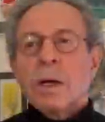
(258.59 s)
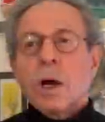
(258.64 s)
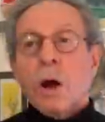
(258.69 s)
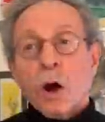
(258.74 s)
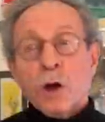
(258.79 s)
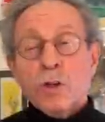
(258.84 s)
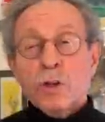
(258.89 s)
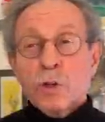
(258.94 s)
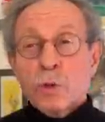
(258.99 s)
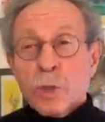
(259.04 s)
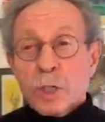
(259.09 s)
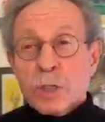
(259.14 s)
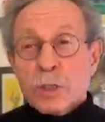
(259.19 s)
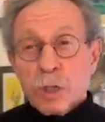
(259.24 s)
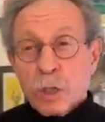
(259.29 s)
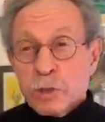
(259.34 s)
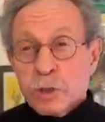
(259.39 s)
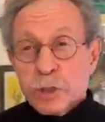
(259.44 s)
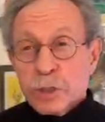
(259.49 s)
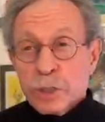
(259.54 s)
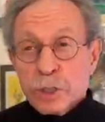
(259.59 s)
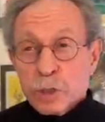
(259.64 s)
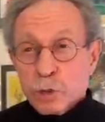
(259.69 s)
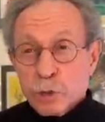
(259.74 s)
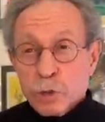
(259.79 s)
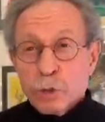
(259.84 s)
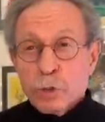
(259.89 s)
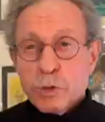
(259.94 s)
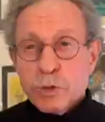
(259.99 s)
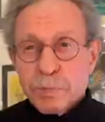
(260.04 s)
Are you a Closer to
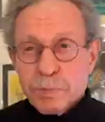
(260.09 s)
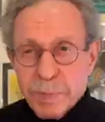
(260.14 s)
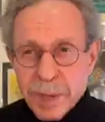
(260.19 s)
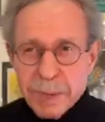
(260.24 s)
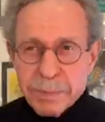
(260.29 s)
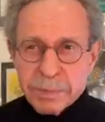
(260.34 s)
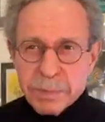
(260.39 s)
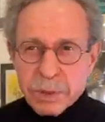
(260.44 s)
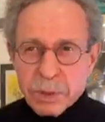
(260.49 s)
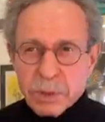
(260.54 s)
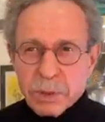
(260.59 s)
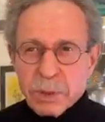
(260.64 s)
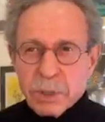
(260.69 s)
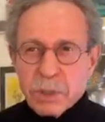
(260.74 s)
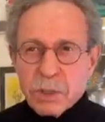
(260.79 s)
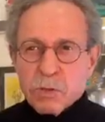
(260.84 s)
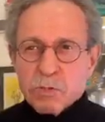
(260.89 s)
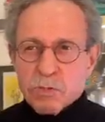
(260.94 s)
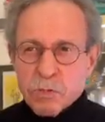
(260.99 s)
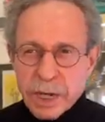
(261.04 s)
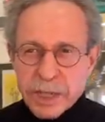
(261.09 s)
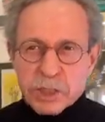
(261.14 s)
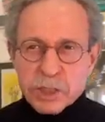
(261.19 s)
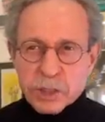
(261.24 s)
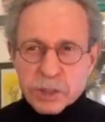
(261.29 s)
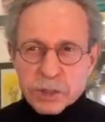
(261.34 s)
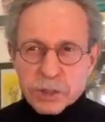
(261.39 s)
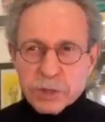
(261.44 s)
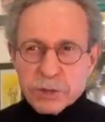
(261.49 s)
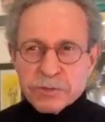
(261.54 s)
Truth member?
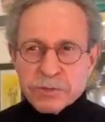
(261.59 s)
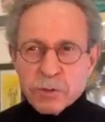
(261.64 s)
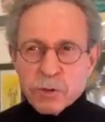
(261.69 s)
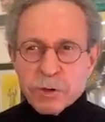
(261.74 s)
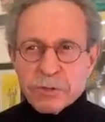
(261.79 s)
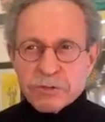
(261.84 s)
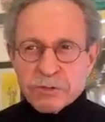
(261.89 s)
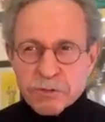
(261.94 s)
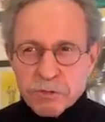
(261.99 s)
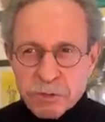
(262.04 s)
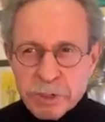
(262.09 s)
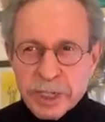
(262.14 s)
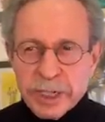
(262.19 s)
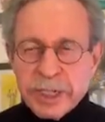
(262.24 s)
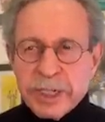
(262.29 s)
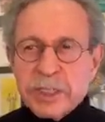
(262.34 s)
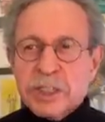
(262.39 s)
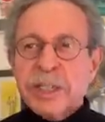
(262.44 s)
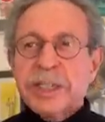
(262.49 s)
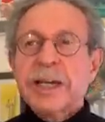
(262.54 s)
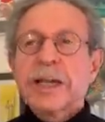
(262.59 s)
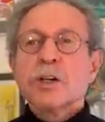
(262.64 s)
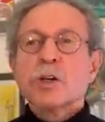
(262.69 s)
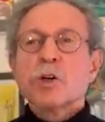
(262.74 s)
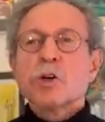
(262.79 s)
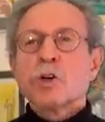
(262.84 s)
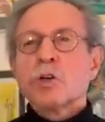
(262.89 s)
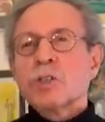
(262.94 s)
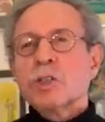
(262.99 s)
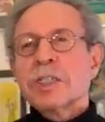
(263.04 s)
Register for free to get
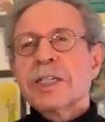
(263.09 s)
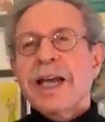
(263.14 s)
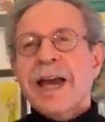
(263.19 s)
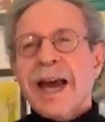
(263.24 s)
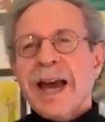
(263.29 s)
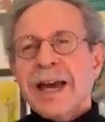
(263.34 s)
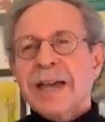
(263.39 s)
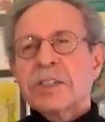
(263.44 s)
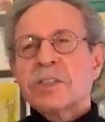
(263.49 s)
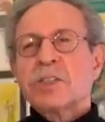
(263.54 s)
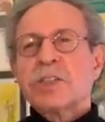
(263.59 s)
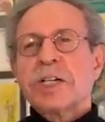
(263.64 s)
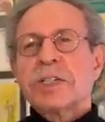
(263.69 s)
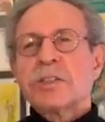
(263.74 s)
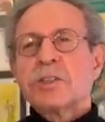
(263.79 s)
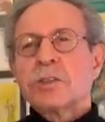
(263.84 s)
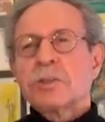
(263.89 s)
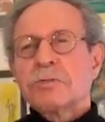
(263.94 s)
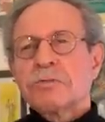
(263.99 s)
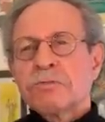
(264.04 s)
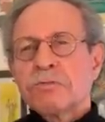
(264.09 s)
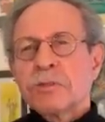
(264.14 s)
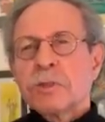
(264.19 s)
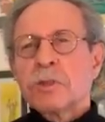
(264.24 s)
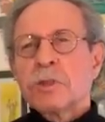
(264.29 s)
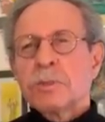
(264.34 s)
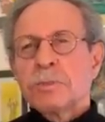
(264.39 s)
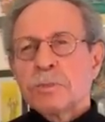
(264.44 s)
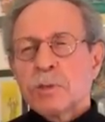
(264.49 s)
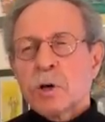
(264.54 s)
early access to
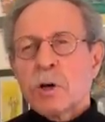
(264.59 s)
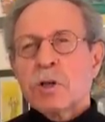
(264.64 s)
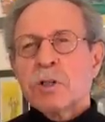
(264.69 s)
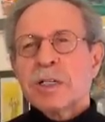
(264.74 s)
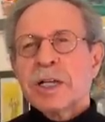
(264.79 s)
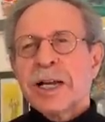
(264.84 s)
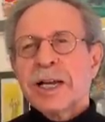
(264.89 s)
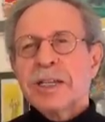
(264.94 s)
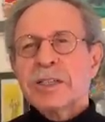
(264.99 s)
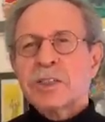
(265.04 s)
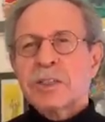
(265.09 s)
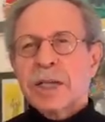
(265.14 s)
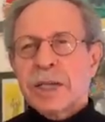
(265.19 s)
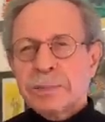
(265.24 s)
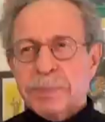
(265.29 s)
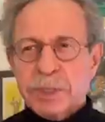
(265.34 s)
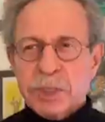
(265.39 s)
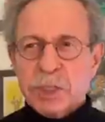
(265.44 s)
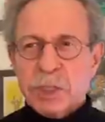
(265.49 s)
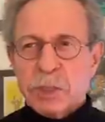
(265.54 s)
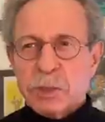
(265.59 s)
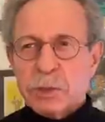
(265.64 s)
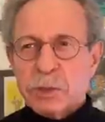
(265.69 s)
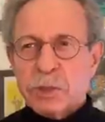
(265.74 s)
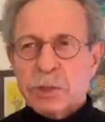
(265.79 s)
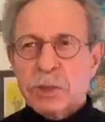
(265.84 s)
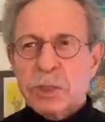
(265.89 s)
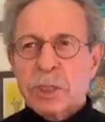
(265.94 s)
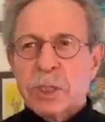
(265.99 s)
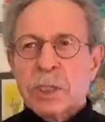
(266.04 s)
full broadcast
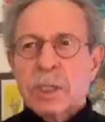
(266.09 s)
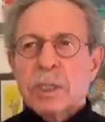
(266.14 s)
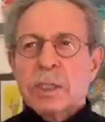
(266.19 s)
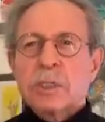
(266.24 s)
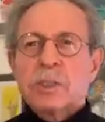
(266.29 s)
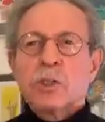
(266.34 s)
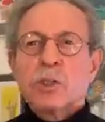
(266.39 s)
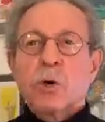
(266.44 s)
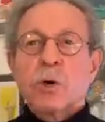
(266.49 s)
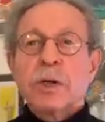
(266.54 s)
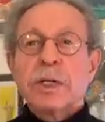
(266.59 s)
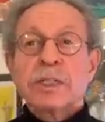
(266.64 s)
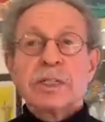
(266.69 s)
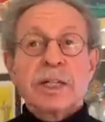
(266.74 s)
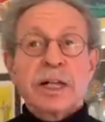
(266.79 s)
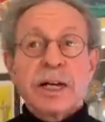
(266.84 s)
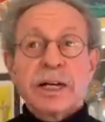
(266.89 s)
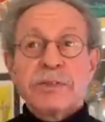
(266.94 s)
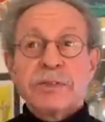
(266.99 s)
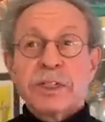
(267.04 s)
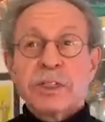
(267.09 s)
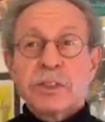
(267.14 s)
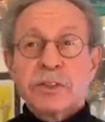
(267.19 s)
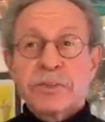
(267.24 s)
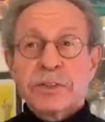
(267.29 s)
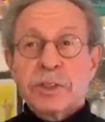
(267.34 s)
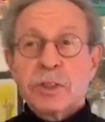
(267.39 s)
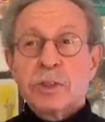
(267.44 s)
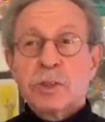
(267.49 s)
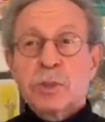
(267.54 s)
episodes. Join live
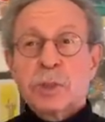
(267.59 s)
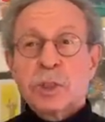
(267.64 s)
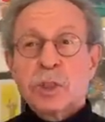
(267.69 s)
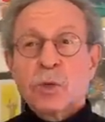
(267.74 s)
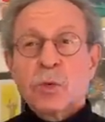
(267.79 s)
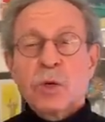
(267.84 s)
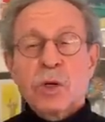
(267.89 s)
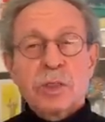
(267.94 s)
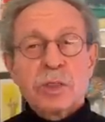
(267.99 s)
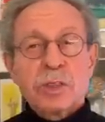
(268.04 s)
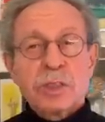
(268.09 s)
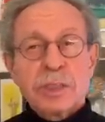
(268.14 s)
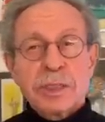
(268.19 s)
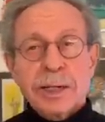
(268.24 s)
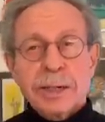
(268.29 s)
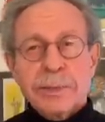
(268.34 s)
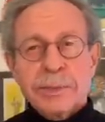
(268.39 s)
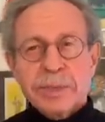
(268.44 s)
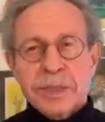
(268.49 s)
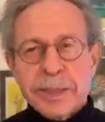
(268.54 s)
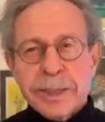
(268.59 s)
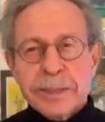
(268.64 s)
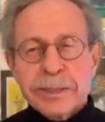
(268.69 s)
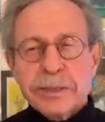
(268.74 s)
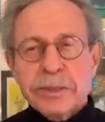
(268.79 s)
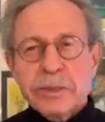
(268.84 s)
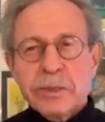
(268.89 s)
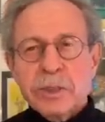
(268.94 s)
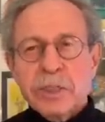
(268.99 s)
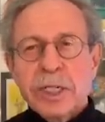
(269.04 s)
interviews with the world's top
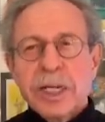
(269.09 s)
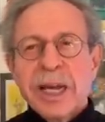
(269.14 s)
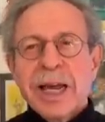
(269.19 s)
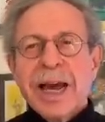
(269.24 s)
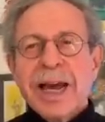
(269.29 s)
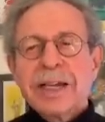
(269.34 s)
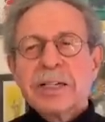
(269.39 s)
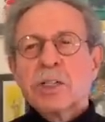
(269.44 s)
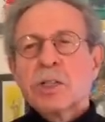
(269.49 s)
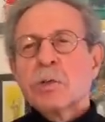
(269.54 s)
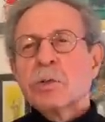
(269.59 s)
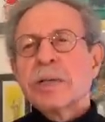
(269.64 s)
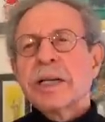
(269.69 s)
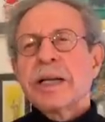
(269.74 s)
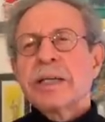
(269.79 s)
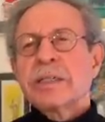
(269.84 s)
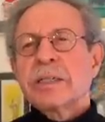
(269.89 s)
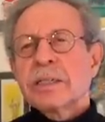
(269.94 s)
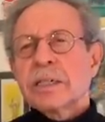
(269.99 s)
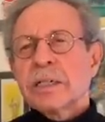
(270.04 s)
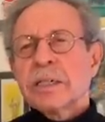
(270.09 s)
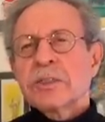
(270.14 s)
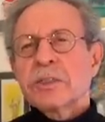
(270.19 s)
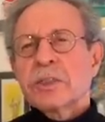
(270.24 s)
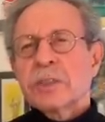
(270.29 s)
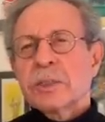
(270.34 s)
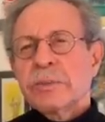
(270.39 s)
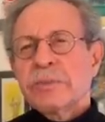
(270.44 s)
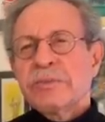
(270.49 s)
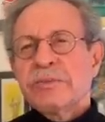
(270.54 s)
thinkers and create
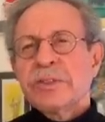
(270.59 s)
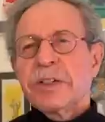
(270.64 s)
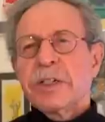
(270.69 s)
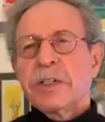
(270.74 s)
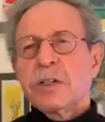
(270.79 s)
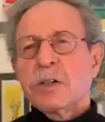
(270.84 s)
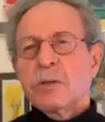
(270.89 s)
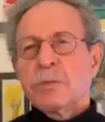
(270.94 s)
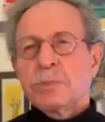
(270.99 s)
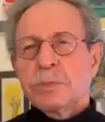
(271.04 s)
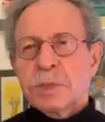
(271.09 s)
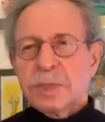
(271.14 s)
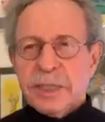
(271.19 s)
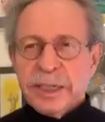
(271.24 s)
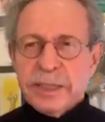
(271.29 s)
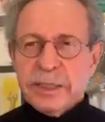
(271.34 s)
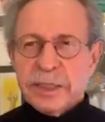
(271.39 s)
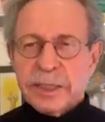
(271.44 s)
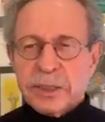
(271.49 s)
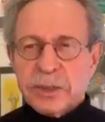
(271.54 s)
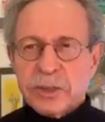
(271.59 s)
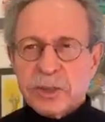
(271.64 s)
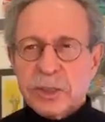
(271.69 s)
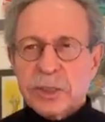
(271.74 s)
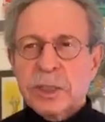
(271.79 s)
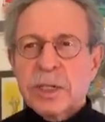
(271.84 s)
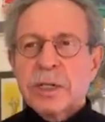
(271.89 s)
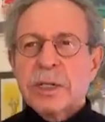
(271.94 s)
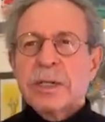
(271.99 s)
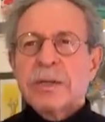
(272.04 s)
custom video
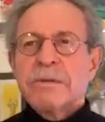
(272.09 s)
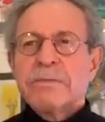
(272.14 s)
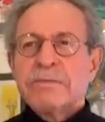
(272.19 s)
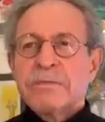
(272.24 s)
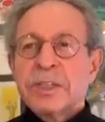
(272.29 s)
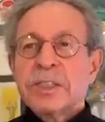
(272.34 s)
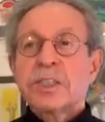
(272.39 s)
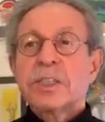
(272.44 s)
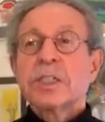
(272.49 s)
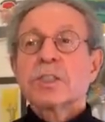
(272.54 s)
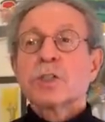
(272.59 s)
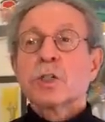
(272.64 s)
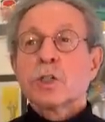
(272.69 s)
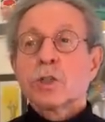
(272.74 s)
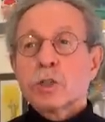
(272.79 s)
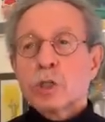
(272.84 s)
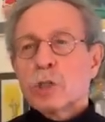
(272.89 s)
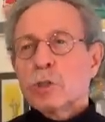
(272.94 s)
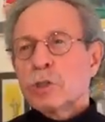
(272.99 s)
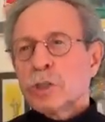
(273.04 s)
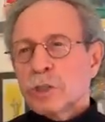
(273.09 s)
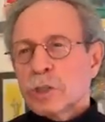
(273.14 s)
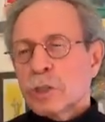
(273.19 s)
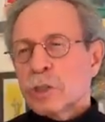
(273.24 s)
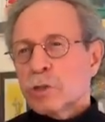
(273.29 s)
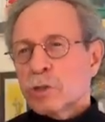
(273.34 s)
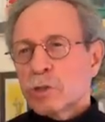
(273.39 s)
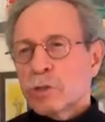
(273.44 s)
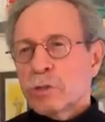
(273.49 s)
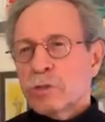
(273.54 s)
playlists. Visit
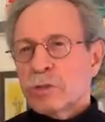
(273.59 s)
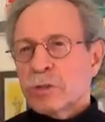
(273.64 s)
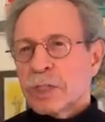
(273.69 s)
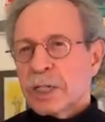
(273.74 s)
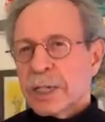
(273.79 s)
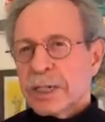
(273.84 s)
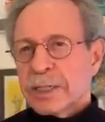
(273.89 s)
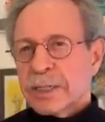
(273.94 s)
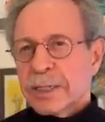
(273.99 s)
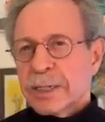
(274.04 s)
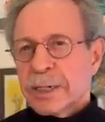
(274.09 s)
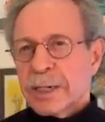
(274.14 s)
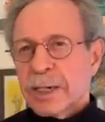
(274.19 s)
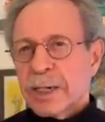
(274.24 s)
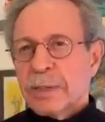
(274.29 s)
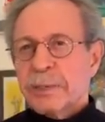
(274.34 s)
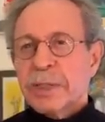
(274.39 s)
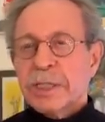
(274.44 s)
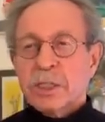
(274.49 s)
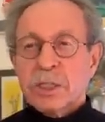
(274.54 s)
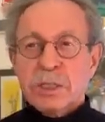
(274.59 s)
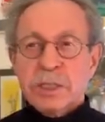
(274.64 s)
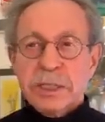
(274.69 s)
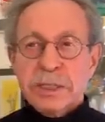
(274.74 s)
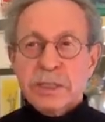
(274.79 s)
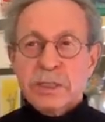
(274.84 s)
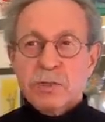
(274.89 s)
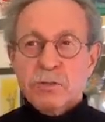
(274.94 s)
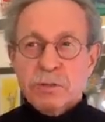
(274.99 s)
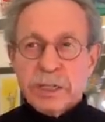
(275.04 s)
CloserToTruth.com and
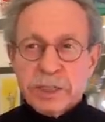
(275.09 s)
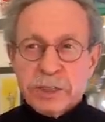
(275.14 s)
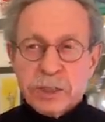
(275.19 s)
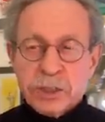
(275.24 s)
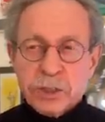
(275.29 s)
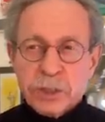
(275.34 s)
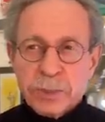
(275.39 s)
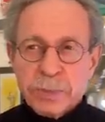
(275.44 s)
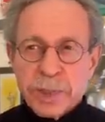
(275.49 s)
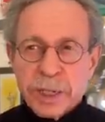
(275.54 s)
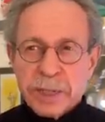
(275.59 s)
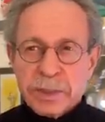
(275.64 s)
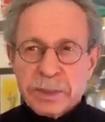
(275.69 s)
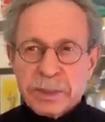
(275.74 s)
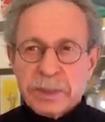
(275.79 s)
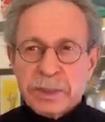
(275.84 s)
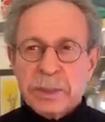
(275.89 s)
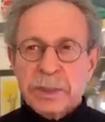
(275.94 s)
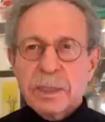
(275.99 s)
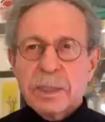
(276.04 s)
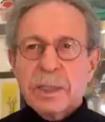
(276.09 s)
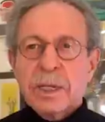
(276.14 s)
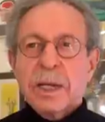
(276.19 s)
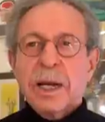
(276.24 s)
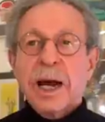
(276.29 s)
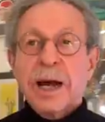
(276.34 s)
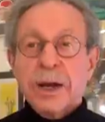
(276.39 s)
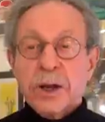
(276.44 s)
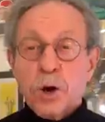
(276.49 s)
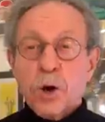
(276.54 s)
click the register button.
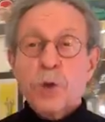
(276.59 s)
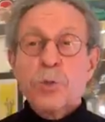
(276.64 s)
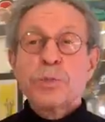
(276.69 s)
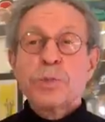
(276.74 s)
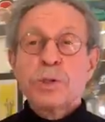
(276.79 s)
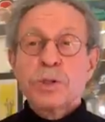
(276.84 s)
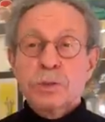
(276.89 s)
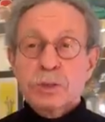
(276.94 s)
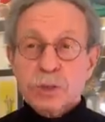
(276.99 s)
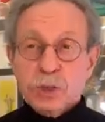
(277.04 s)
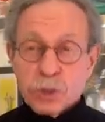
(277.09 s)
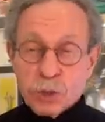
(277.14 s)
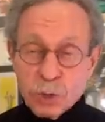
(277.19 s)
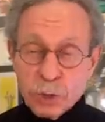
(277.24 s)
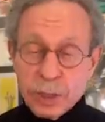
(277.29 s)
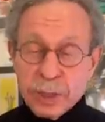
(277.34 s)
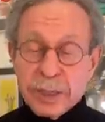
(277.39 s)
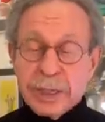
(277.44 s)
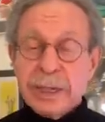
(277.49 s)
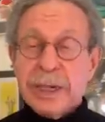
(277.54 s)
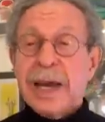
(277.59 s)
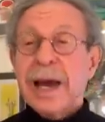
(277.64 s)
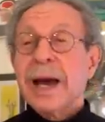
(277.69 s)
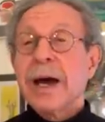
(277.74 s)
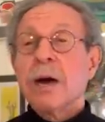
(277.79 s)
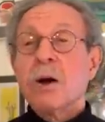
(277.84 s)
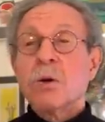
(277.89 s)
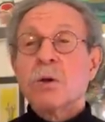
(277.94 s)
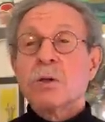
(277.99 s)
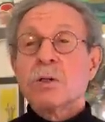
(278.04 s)
I hope you'll join
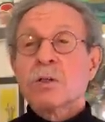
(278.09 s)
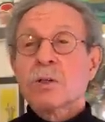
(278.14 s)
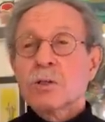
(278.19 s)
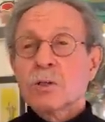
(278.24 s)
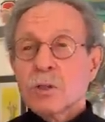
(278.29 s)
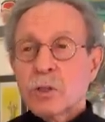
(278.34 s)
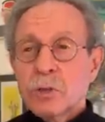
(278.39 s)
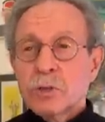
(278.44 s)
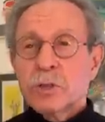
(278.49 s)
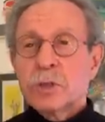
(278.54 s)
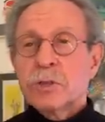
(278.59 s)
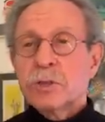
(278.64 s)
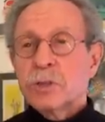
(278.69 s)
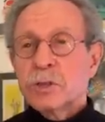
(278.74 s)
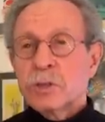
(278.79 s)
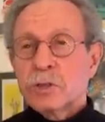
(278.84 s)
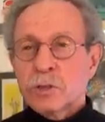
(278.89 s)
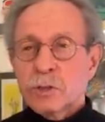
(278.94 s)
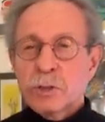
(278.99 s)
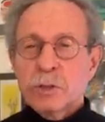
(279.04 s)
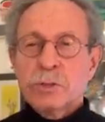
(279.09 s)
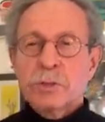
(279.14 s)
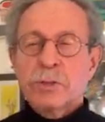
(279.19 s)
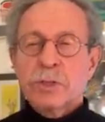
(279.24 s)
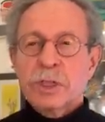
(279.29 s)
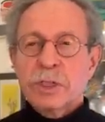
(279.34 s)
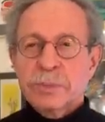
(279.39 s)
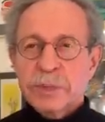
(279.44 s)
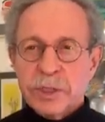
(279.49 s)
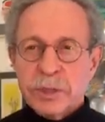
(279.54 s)
our Closer to Truth
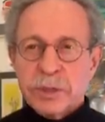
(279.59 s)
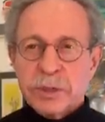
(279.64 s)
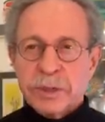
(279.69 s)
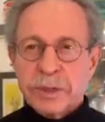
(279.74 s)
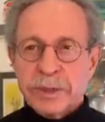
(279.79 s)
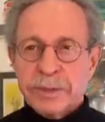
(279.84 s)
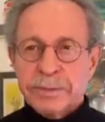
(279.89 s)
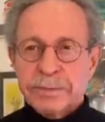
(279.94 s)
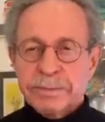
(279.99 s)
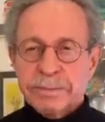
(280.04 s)
community.